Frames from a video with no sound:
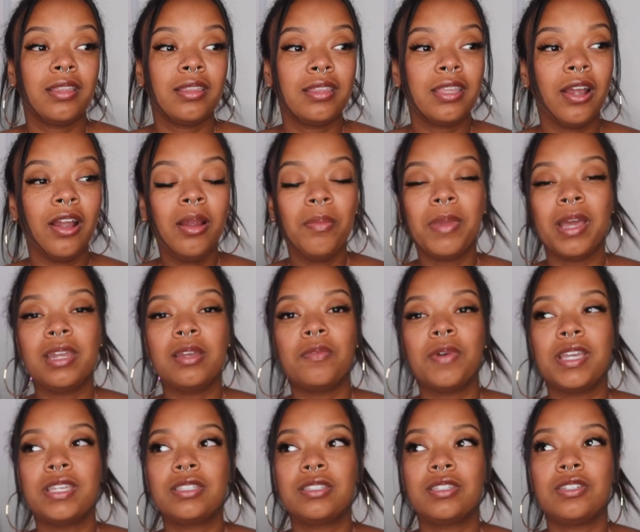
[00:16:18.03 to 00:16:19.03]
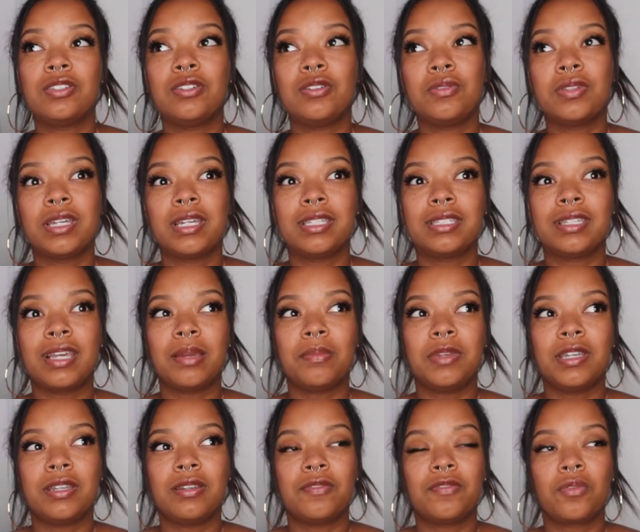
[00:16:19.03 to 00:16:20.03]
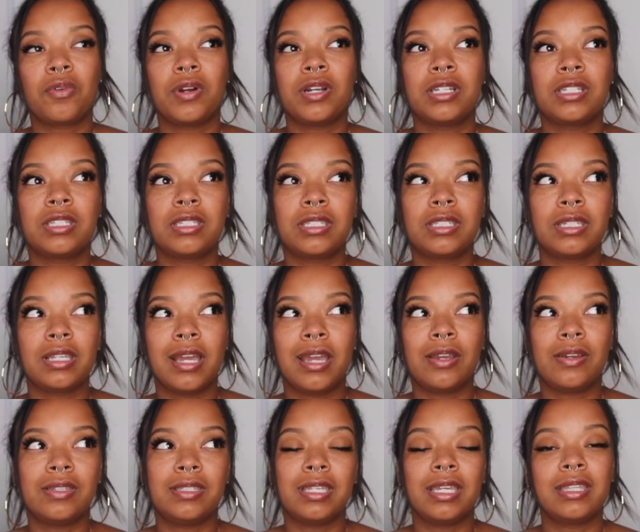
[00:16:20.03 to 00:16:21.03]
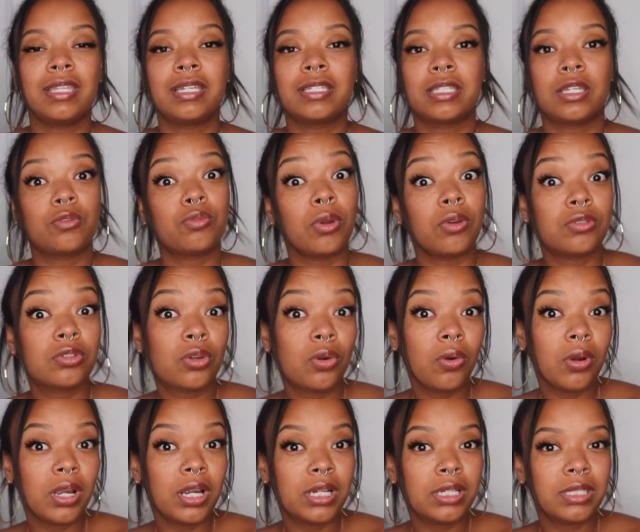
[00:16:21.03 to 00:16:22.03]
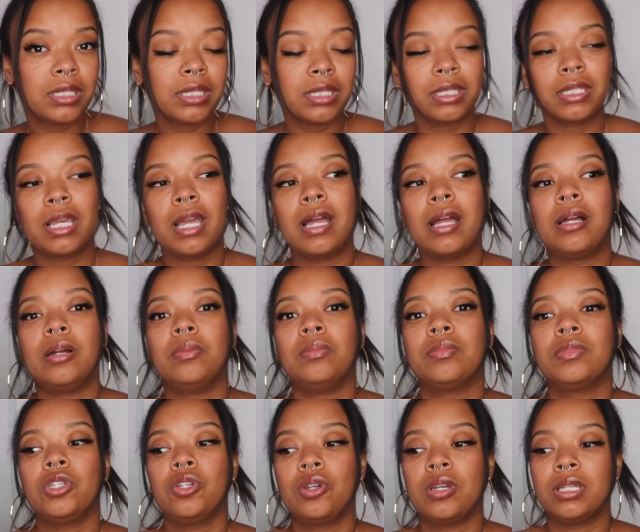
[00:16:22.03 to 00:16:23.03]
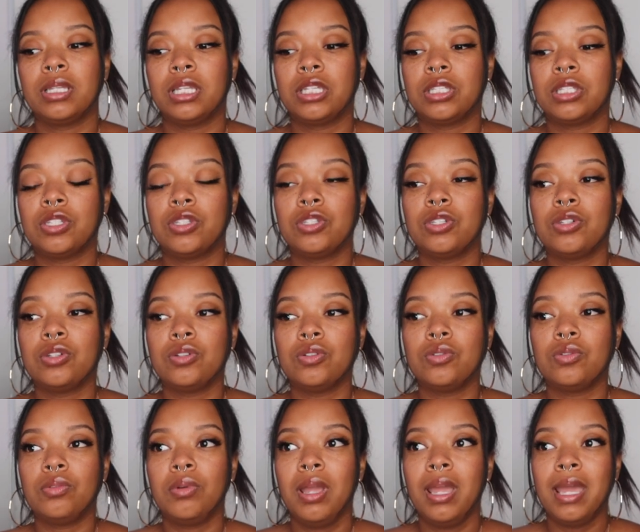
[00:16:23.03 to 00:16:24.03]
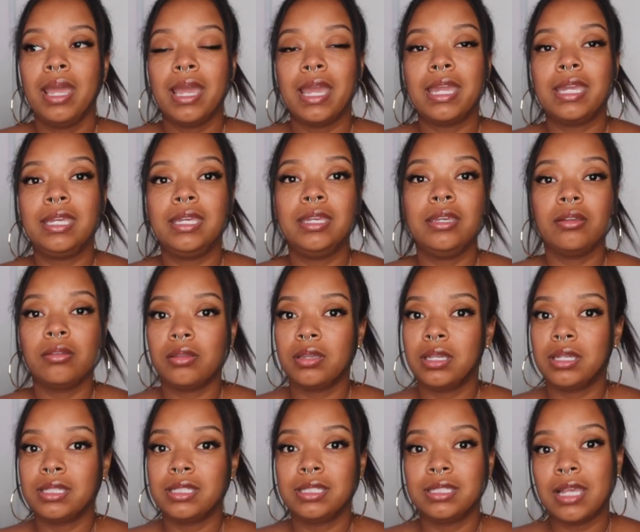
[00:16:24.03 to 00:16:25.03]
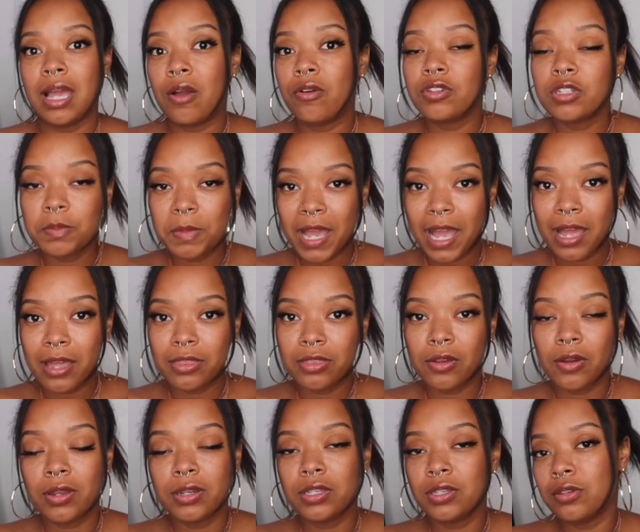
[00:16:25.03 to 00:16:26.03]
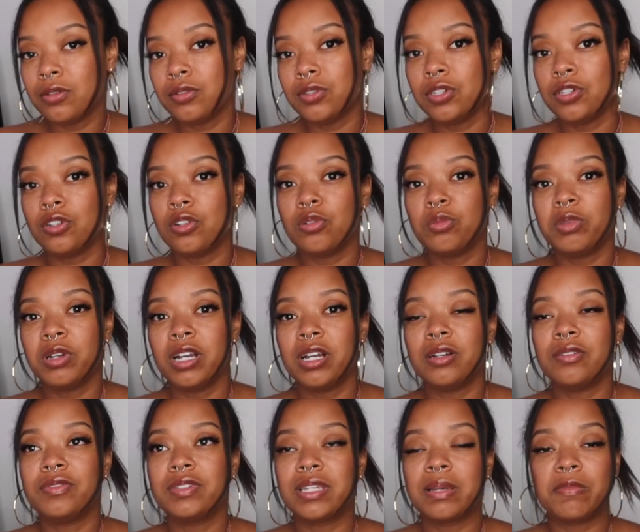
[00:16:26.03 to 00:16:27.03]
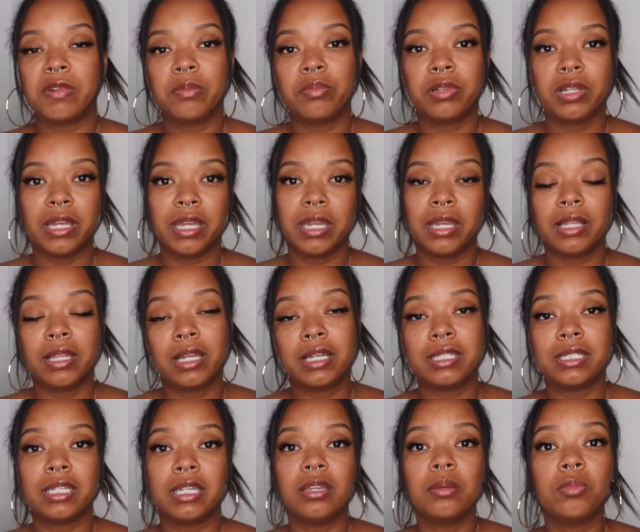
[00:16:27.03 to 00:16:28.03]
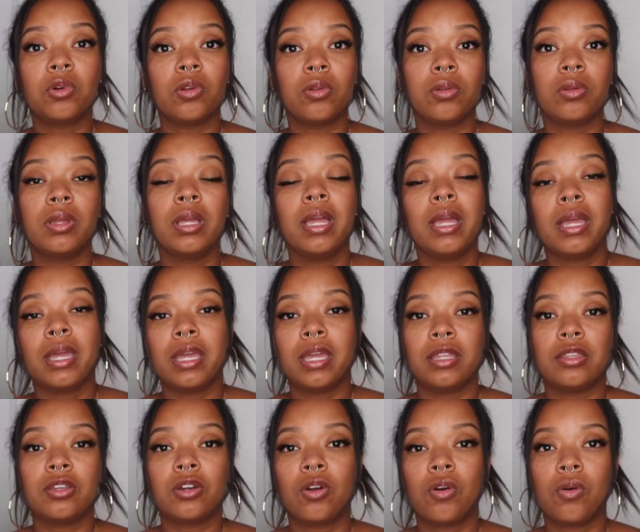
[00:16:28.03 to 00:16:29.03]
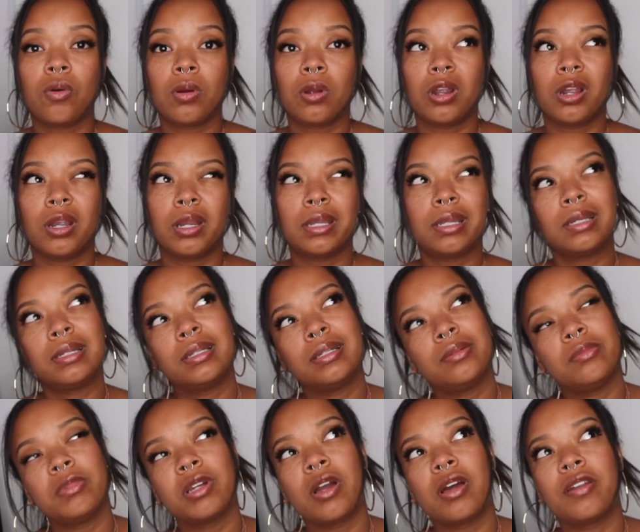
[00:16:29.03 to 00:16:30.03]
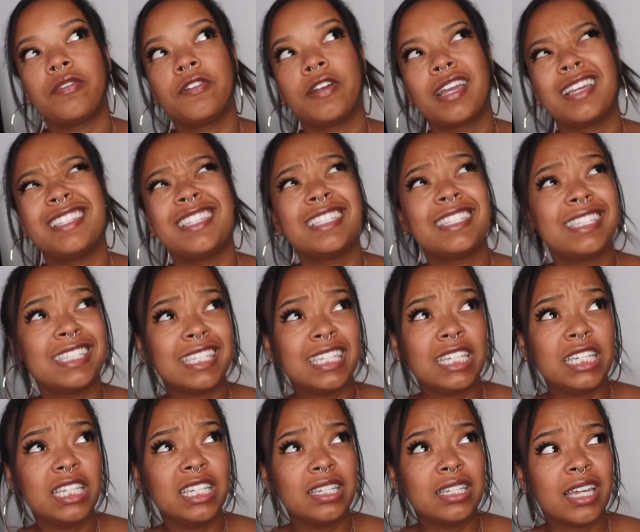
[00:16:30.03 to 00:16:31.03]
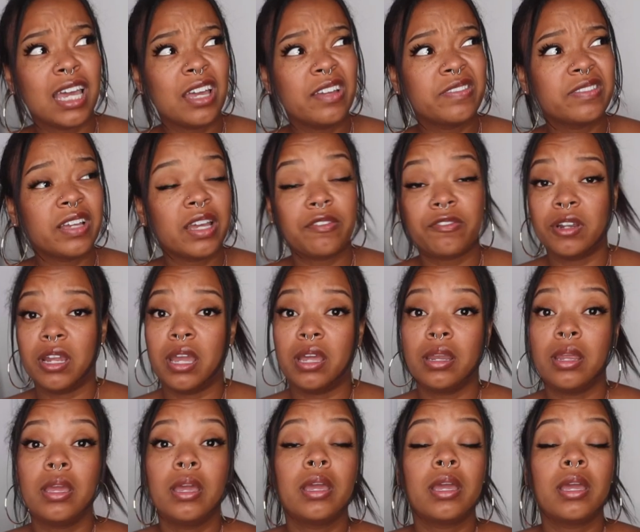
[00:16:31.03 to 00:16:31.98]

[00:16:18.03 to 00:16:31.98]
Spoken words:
There are many ways to do this. I mean, of course, I could say things like rose quartz. You can listen to a healing sound bath on YouTube of someone playing like a singing bowl in the chord. Oh my God, I forget. Is it C, F? I forget.